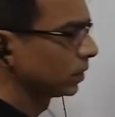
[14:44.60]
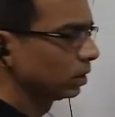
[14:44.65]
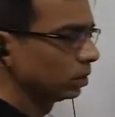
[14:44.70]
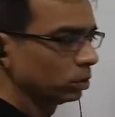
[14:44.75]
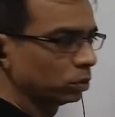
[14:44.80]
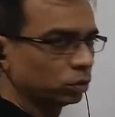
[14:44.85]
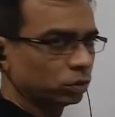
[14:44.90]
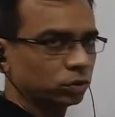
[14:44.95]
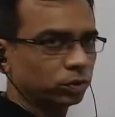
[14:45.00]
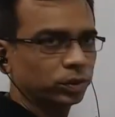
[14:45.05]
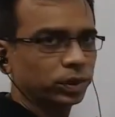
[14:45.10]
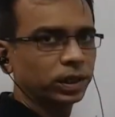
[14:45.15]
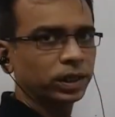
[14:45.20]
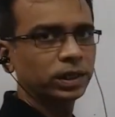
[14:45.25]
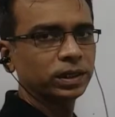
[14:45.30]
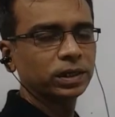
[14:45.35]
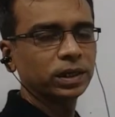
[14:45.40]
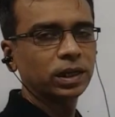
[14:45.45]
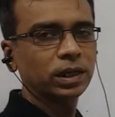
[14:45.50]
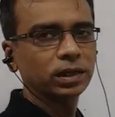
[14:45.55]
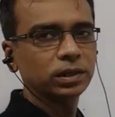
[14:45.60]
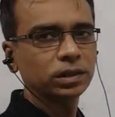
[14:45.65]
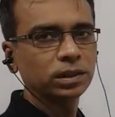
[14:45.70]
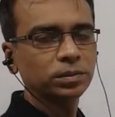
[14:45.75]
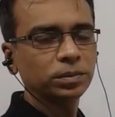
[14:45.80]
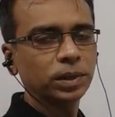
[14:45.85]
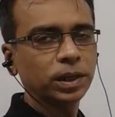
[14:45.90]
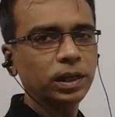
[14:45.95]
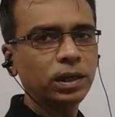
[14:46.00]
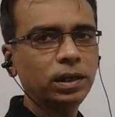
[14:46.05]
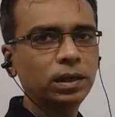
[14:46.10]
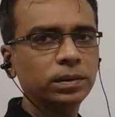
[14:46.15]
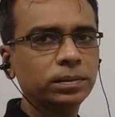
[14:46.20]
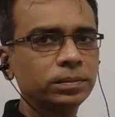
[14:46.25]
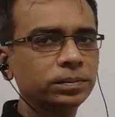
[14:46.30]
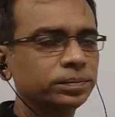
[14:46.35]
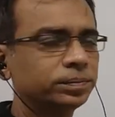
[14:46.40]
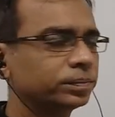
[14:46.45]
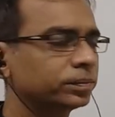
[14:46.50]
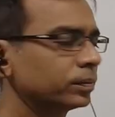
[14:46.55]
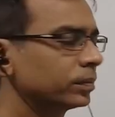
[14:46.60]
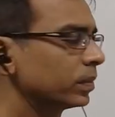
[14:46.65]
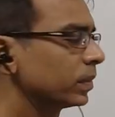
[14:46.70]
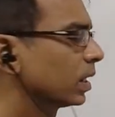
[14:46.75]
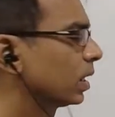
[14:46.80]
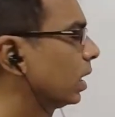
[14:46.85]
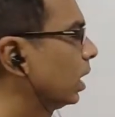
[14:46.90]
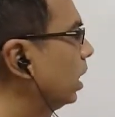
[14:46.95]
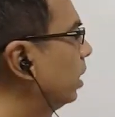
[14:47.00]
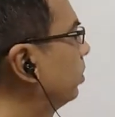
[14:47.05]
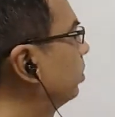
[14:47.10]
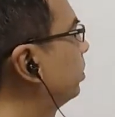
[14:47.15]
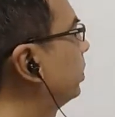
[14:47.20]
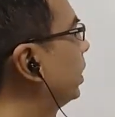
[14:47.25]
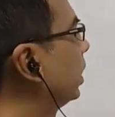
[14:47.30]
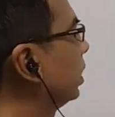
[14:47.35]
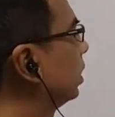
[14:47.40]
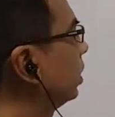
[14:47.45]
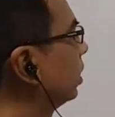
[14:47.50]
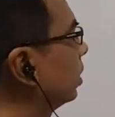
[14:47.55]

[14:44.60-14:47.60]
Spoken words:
Root over nRT by m pi.